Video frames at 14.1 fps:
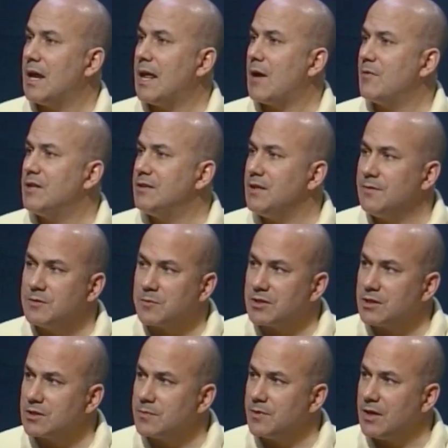And how many teams
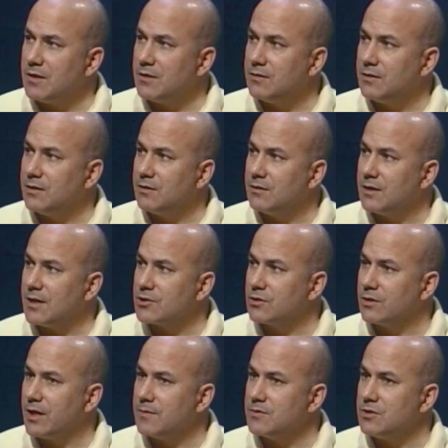participate in
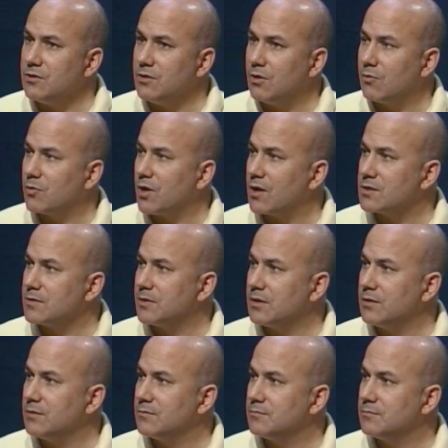national games? Do you know approximately?